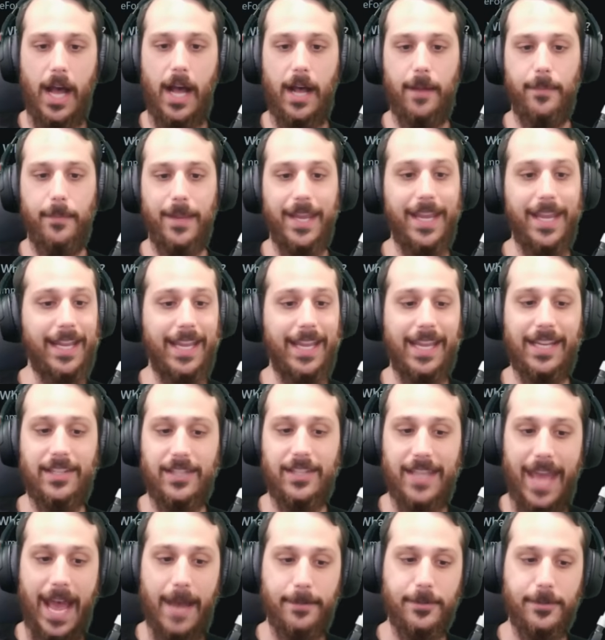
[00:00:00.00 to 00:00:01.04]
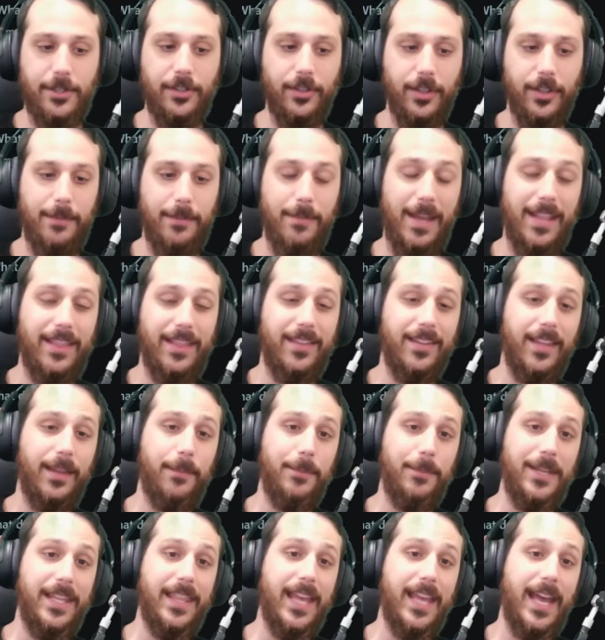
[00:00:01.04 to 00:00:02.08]
It's absolutely meant to
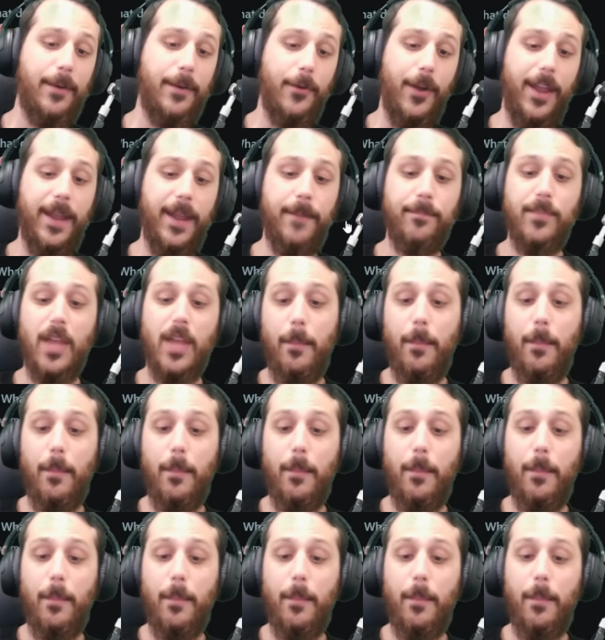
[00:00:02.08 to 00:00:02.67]
be that way.